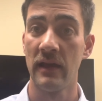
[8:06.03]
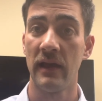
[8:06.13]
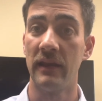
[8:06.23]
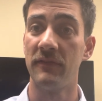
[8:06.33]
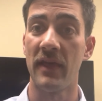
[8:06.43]

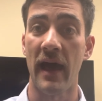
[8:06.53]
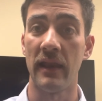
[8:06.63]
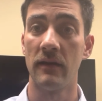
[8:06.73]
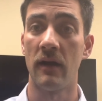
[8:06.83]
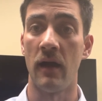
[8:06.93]
and if
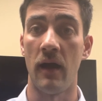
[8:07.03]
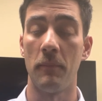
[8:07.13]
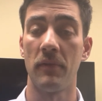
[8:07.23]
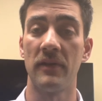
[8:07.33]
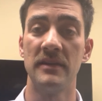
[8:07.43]
that
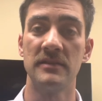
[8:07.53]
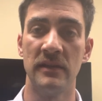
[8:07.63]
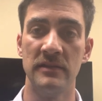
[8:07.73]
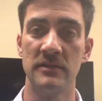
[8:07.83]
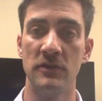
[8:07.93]
plays
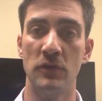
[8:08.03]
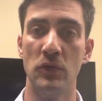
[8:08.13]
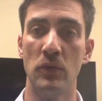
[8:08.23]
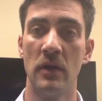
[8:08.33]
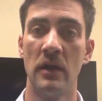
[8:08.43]

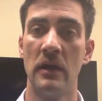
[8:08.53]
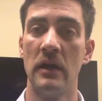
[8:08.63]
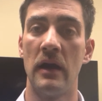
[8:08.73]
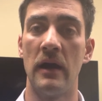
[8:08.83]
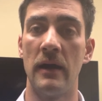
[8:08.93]
into
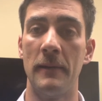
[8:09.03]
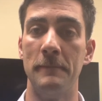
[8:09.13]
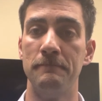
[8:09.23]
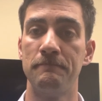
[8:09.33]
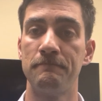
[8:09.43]
the